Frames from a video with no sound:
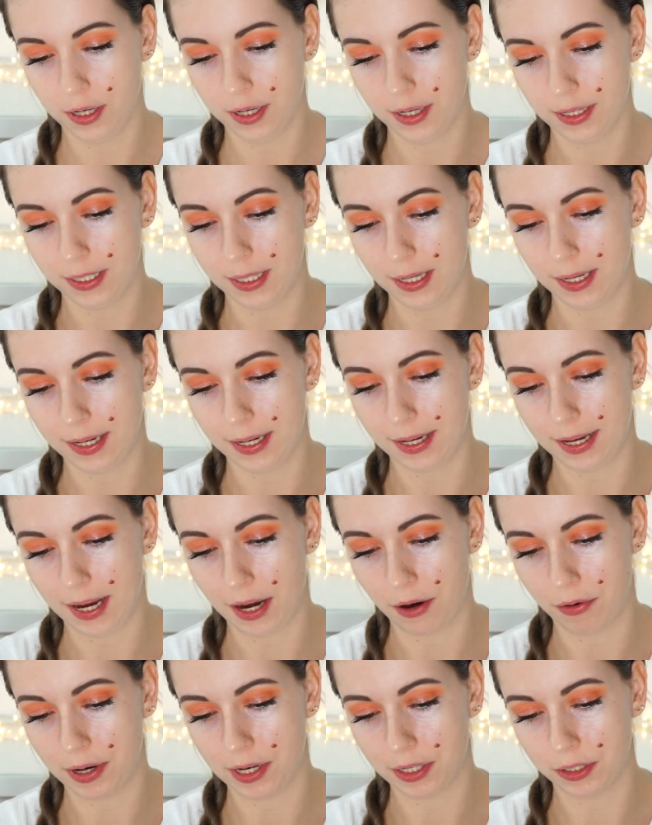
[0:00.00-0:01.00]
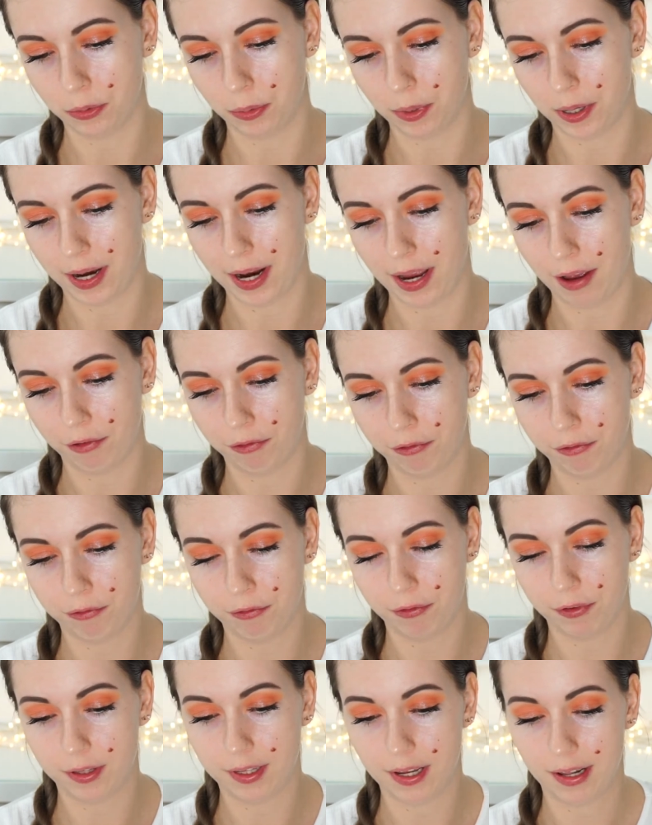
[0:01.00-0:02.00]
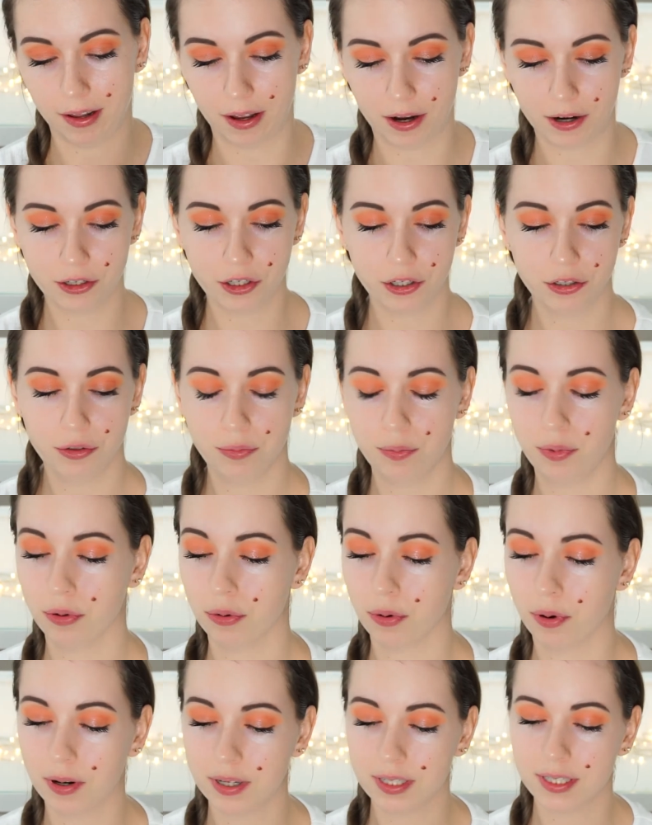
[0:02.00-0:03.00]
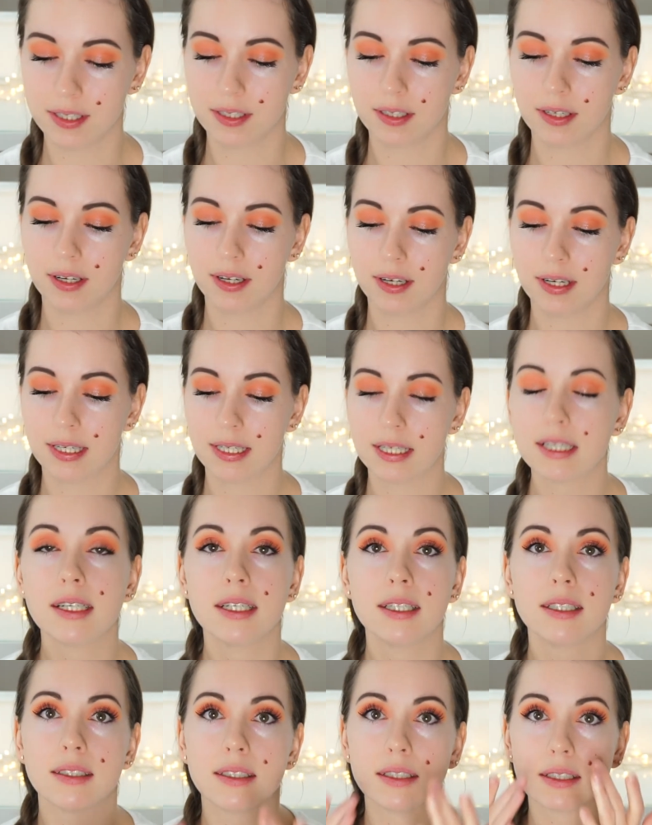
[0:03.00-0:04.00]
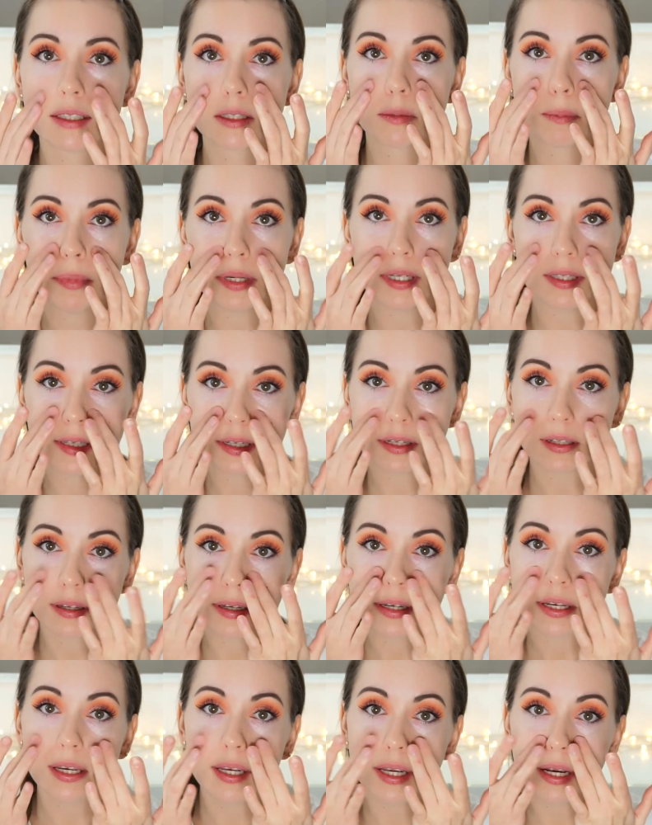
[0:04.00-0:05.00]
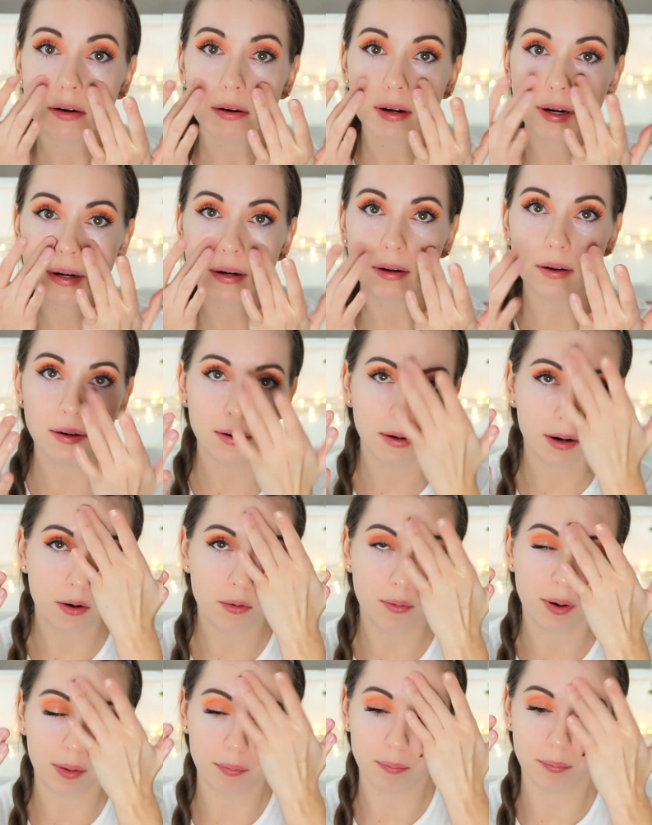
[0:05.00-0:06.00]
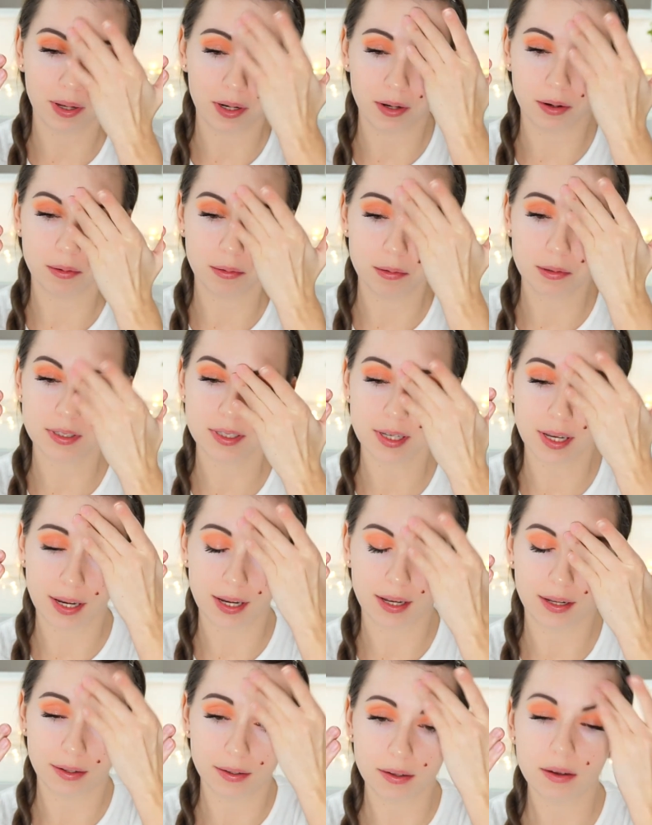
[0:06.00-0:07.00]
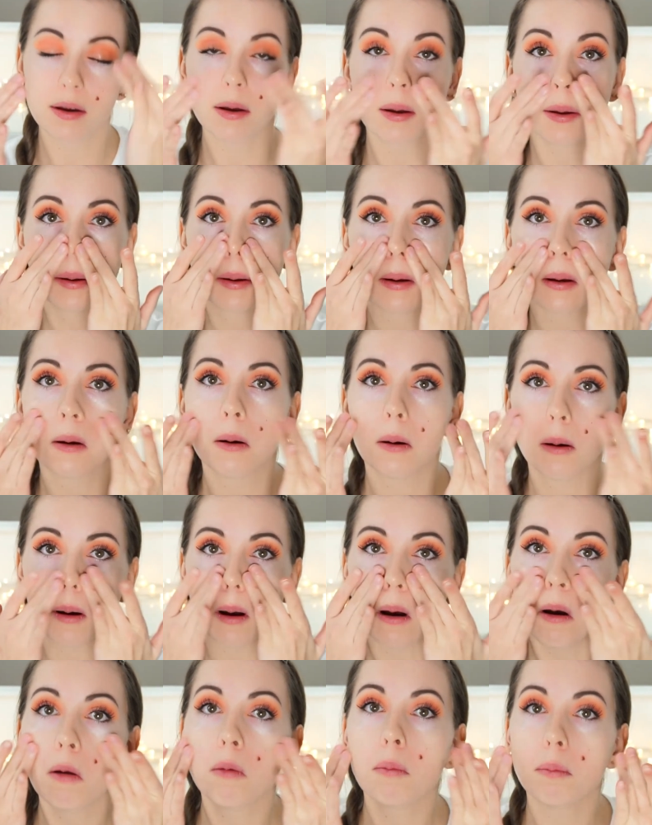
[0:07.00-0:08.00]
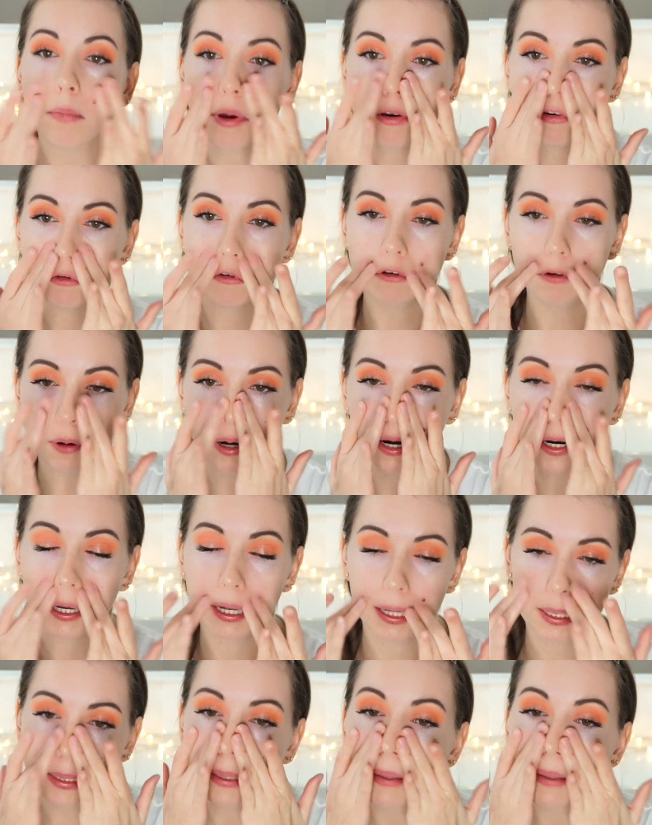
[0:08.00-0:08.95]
the areas where I have the largest pores. That's basically here, around my nose and on my forehead.